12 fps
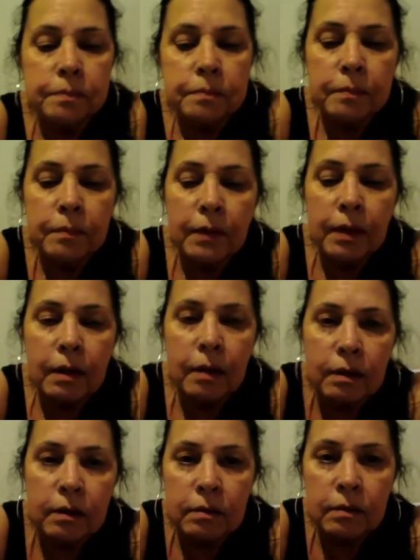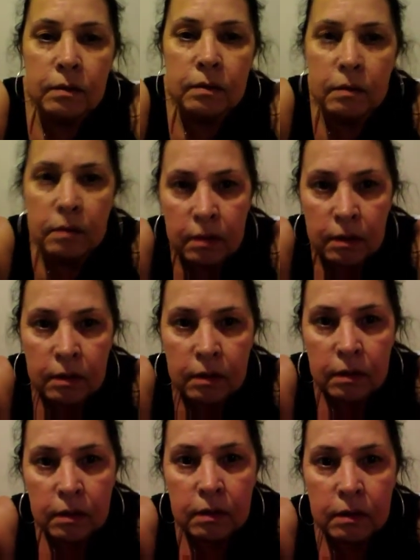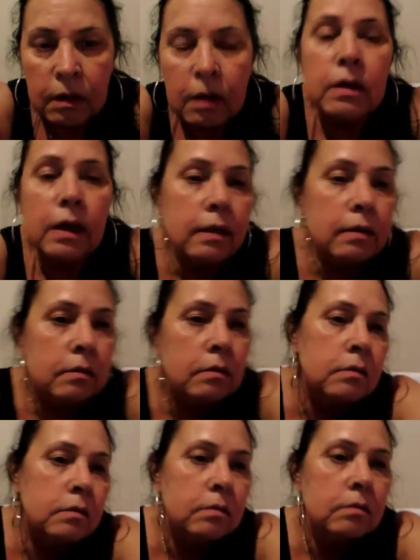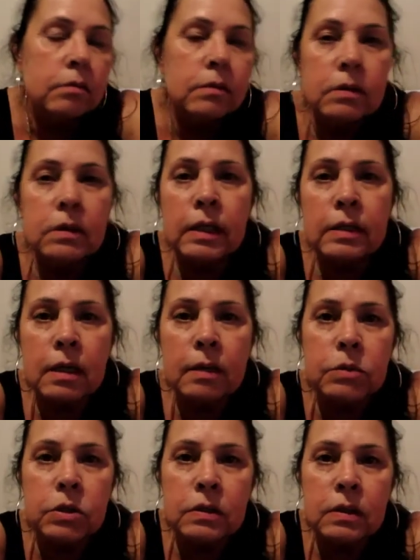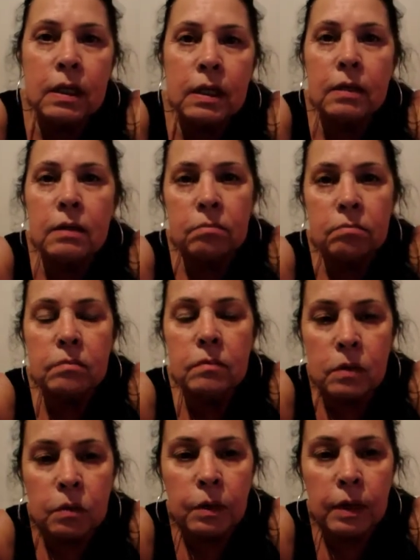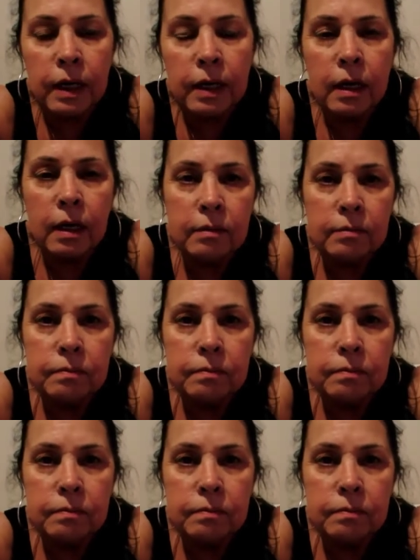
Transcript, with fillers: I like her better than mine. Okay. Next time she's getting the one I got.